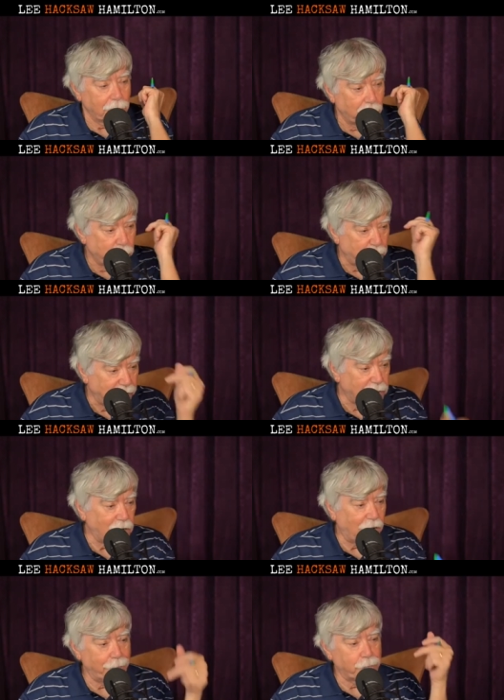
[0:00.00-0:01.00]
big
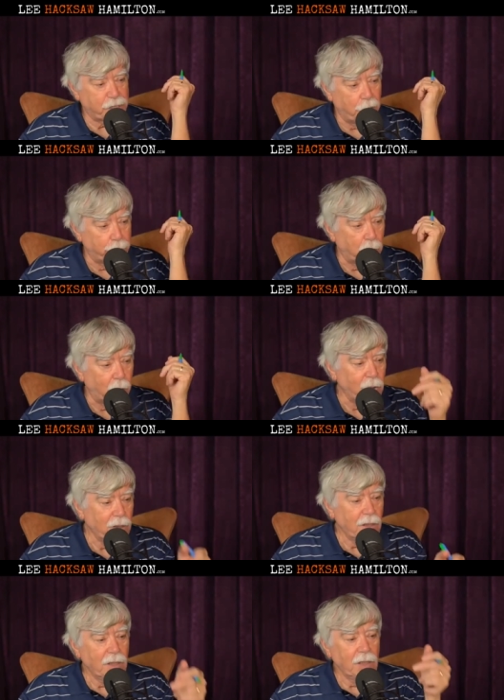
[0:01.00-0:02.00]
time tempo.
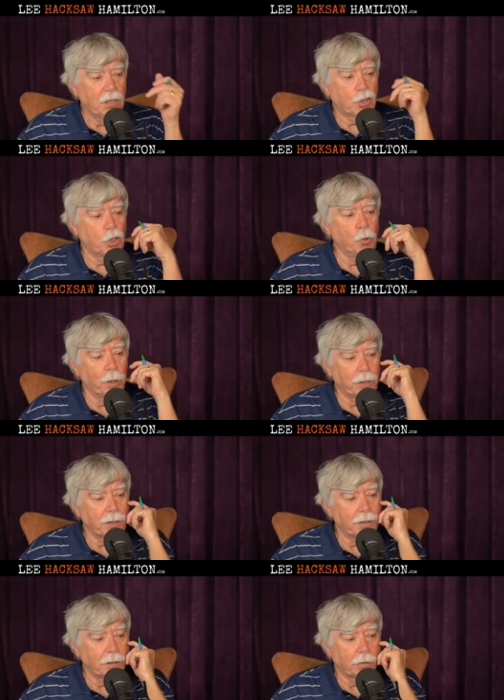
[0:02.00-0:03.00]
Tua,
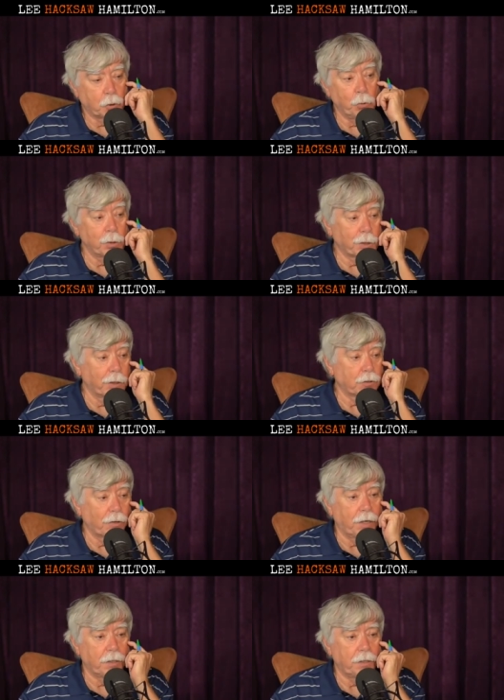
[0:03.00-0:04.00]
you know, Tua is going to
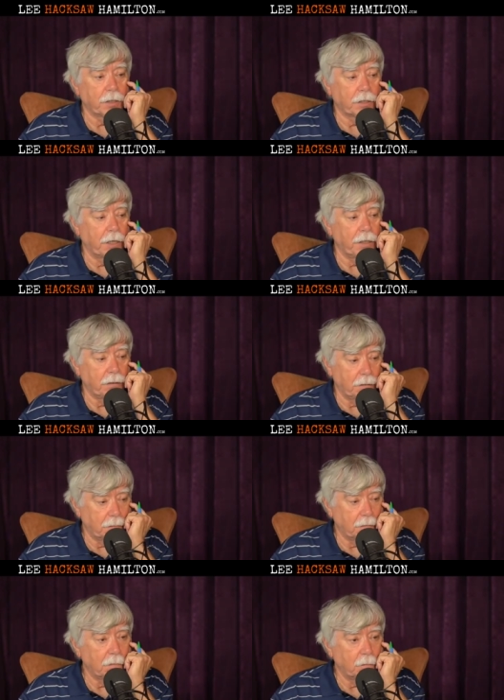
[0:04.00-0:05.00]
try to dictate
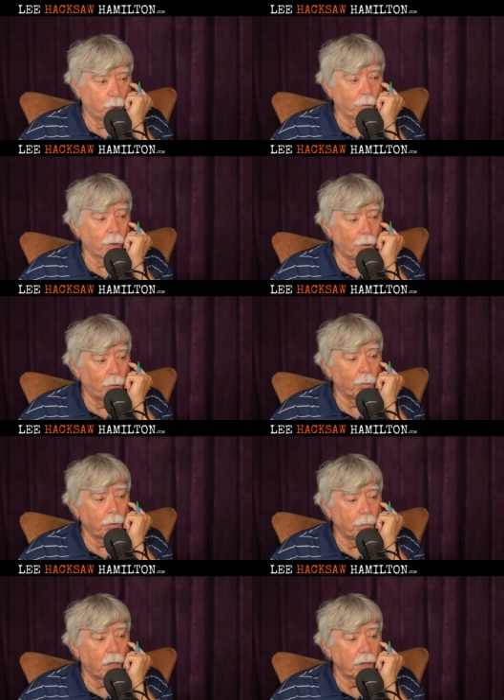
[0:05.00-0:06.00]
where they're going with
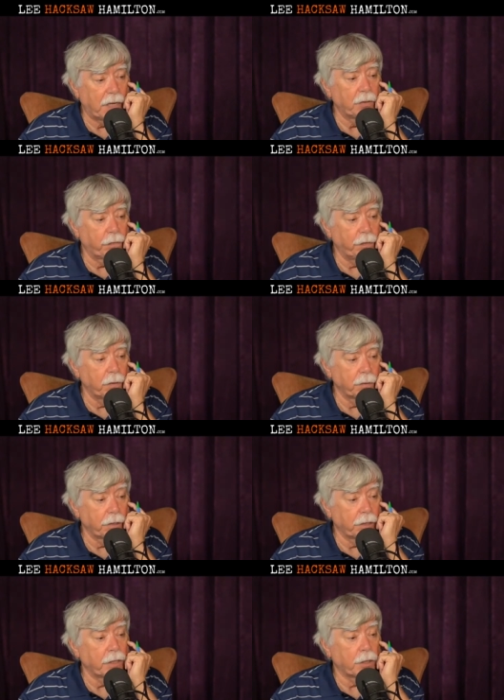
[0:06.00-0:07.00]
the ball down the field
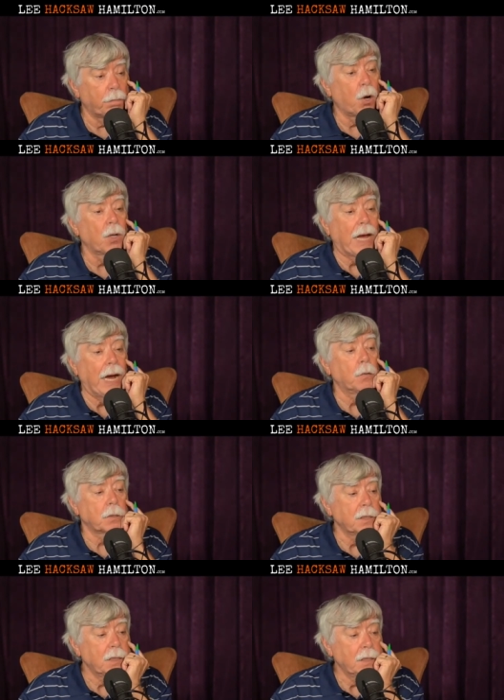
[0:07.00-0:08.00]
and get the ball out.
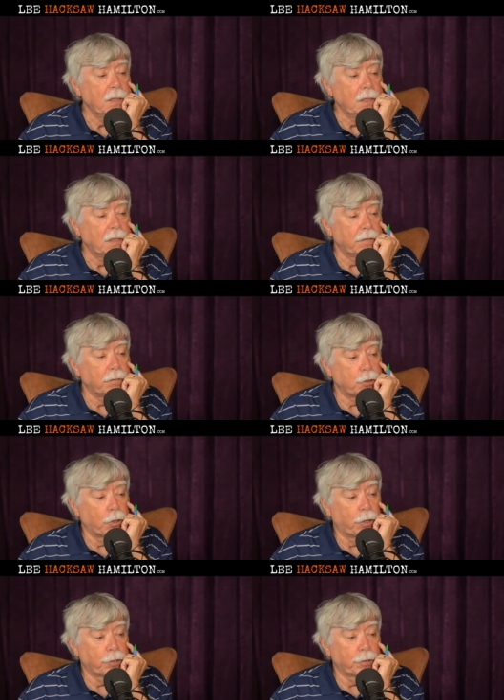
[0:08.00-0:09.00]
You know, the
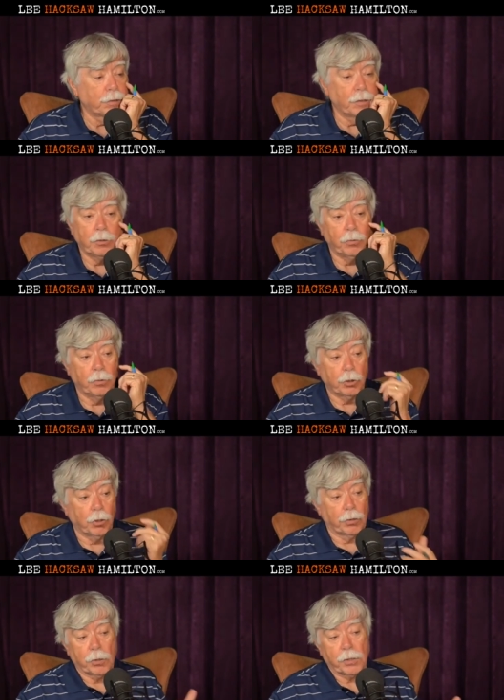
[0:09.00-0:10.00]
Chargers, and do the
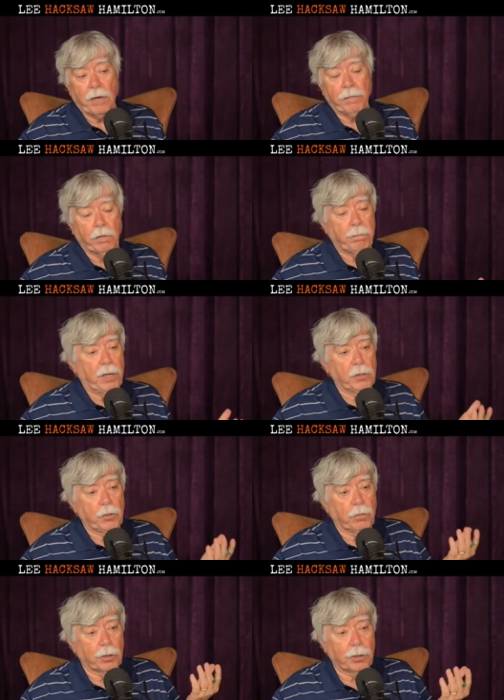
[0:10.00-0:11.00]
Chargers have enough pass
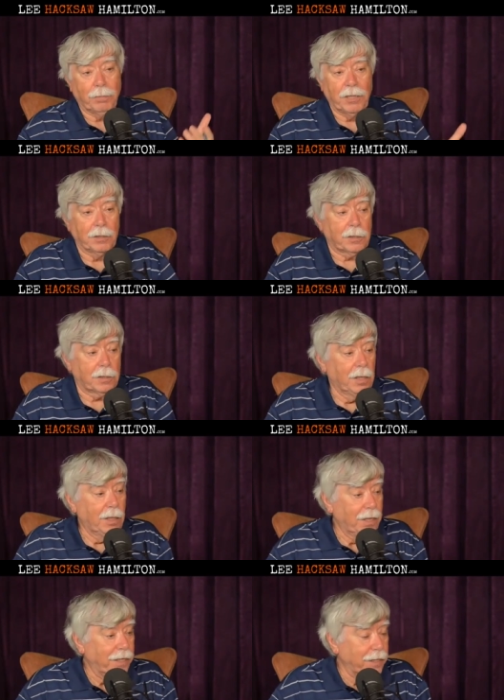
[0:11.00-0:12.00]
rush? I mean, it's
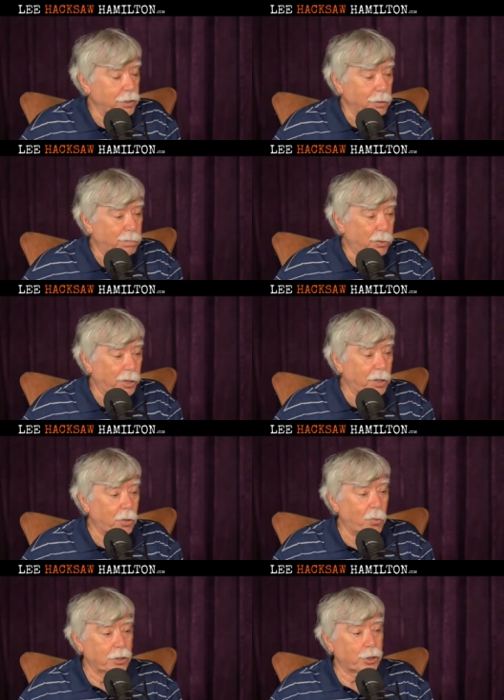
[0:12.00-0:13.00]
it's a burning
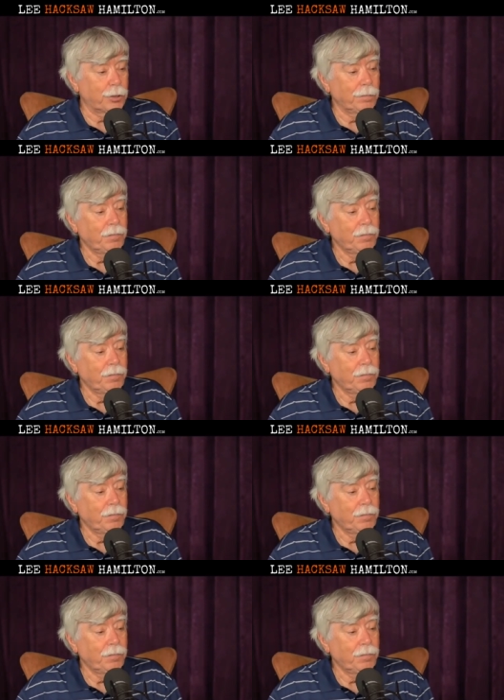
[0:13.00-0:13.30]
question.